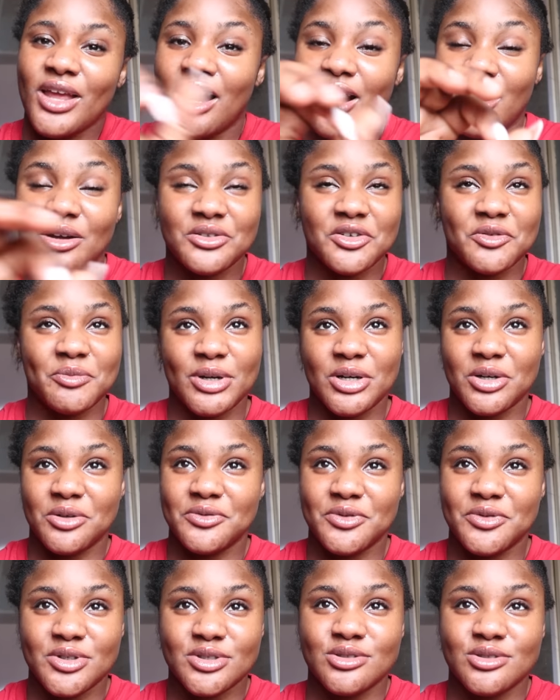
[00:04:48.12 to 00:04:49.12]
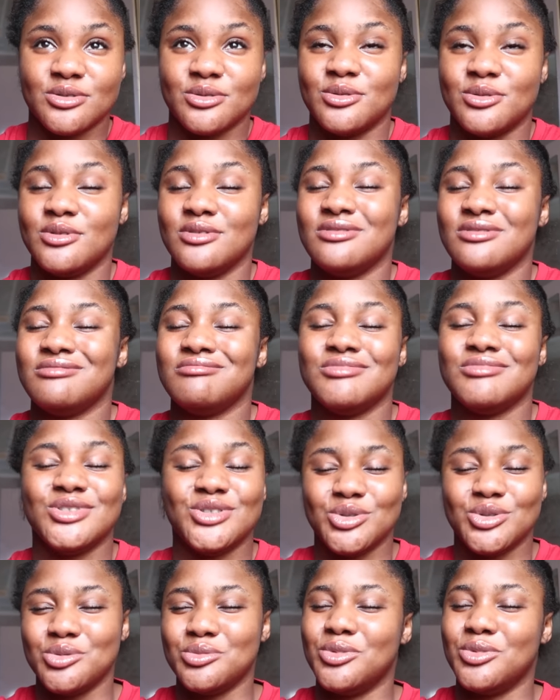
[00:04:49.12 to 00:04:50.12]
out of my comfort zone,
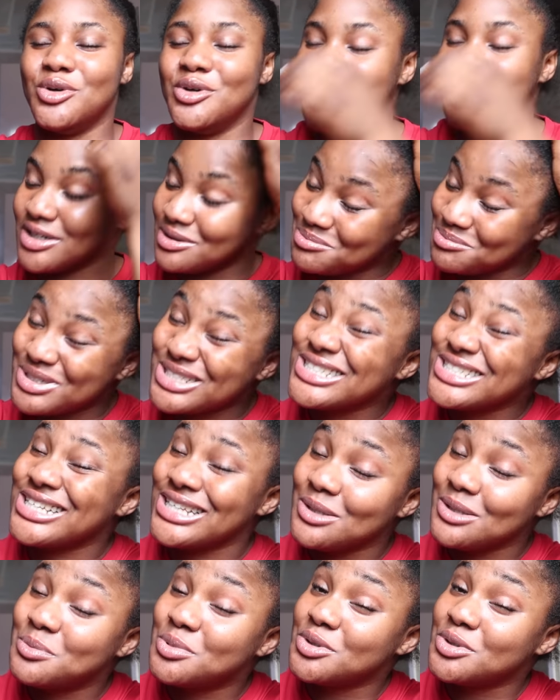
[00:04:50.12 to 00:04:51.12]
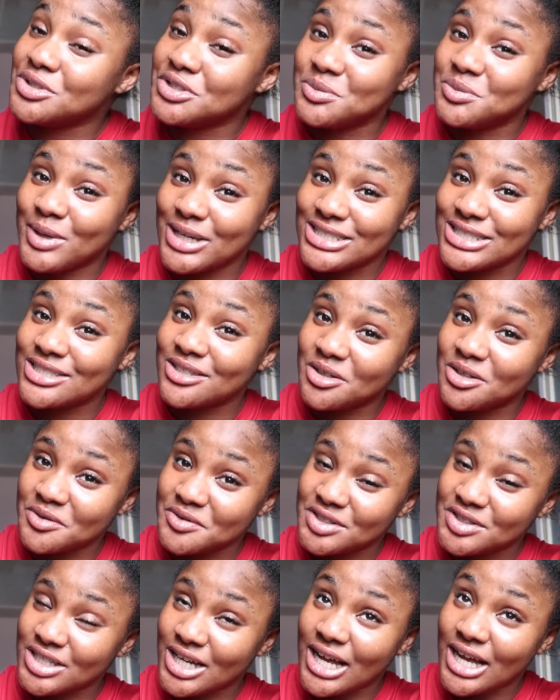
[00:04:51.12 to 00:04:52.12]
do more, basically push myself,
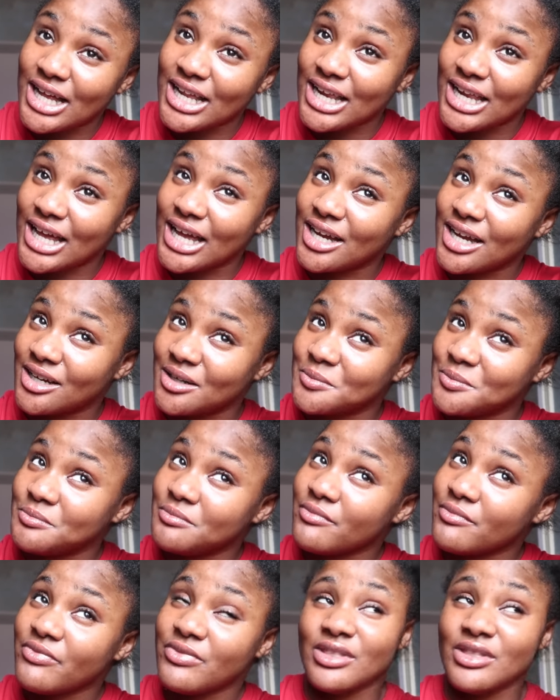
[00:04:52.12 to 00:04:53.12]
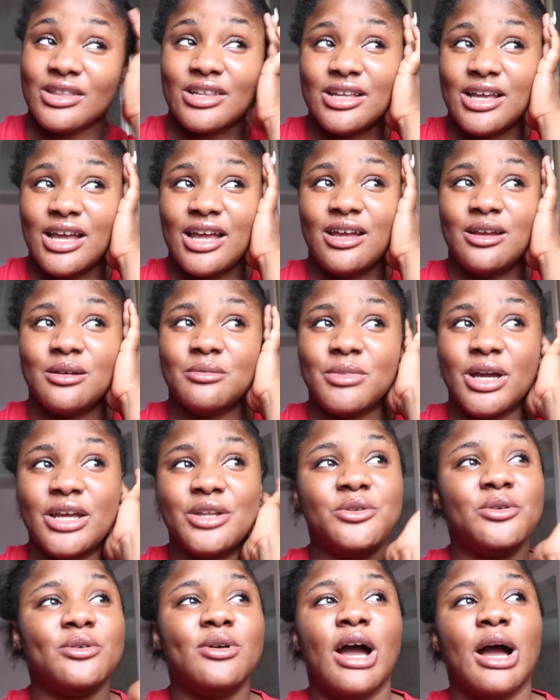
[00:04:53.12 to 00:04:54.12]
sha. Like, I
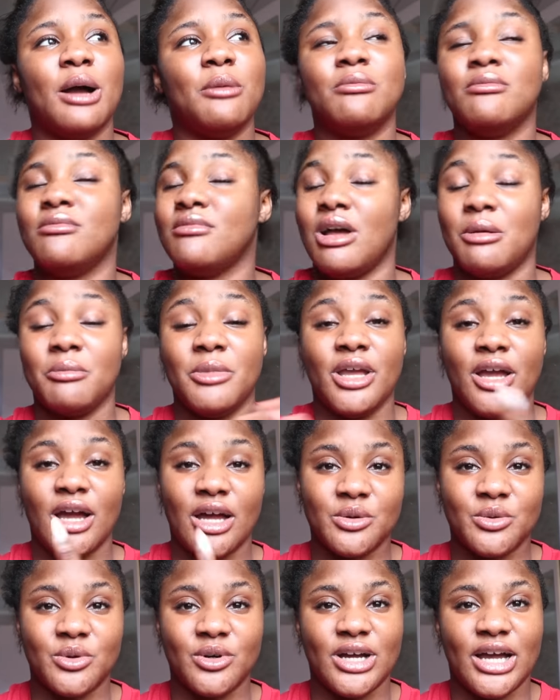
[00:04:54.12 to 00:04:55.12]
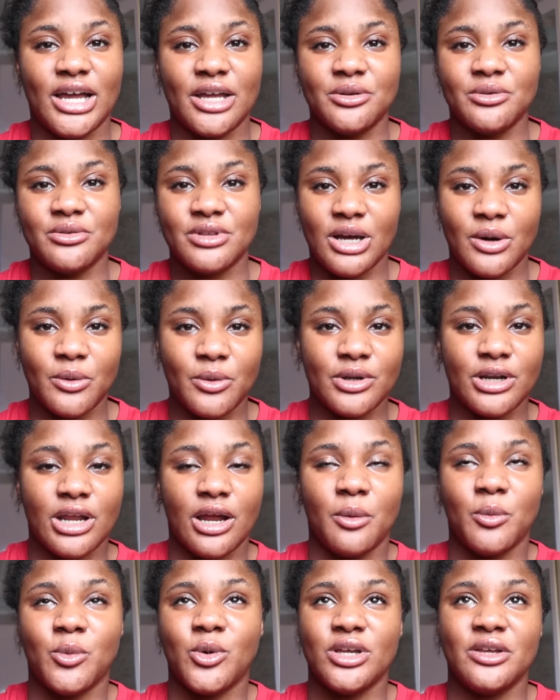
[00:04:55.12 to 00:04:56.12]
know I'm a hard worker. I know that one.
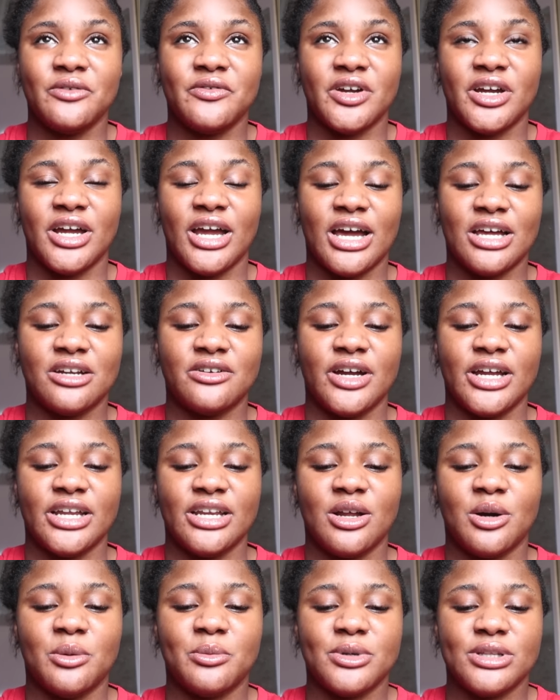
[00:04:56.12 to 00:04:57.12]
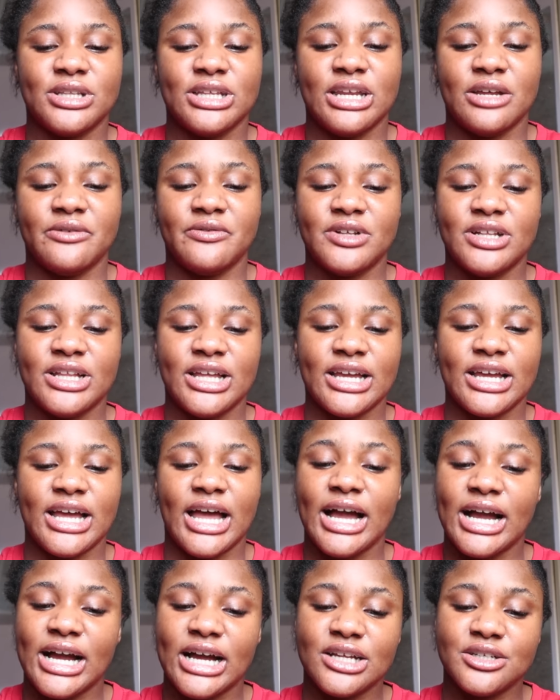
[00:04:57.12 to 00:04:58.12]
I'm working very hard right now, but then I feel like
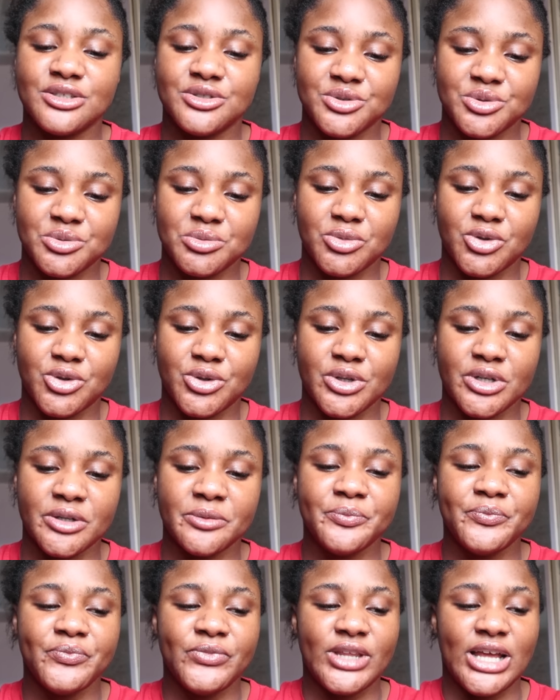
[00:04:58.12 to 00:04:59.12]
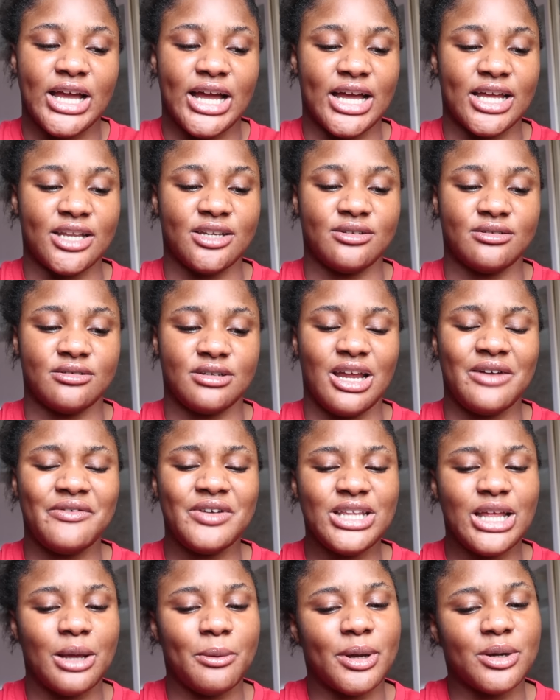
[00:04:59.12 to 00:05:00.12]
I can do more. And
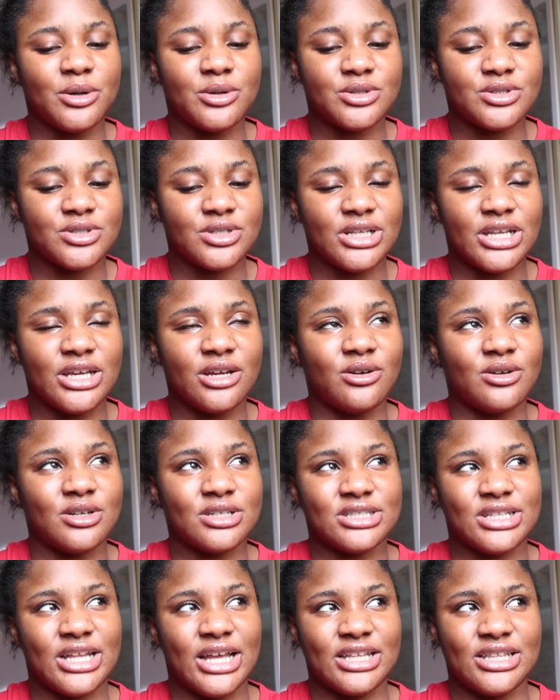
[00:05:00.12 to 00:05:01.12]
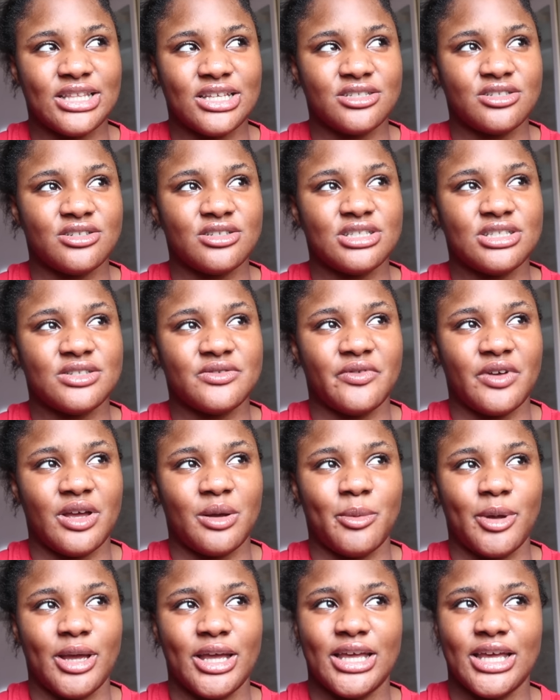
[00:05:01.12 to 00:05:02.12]
every time I go to Lagos, like, there's just this
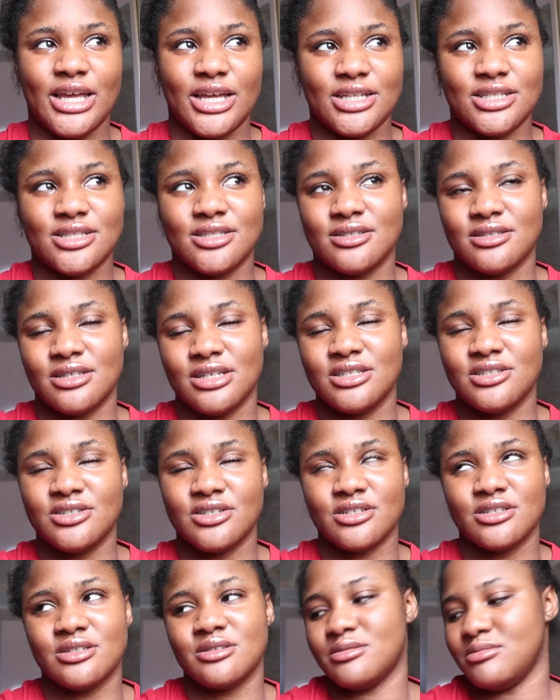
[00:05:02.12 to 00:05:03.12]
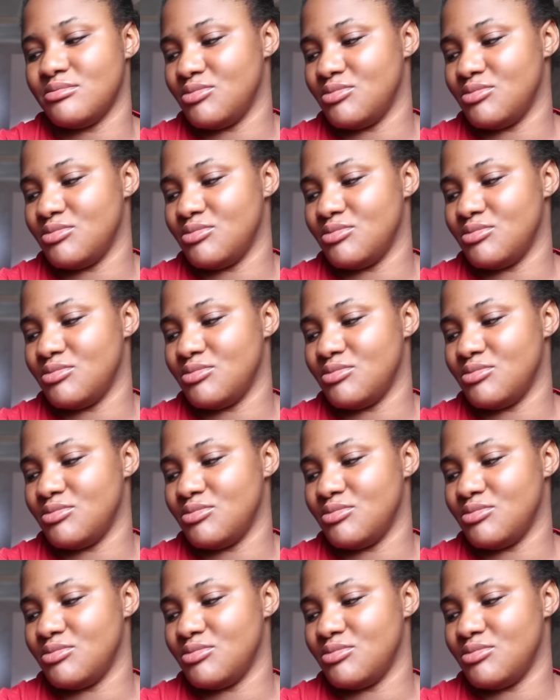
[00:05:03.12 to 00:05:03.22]
vibe I get. It just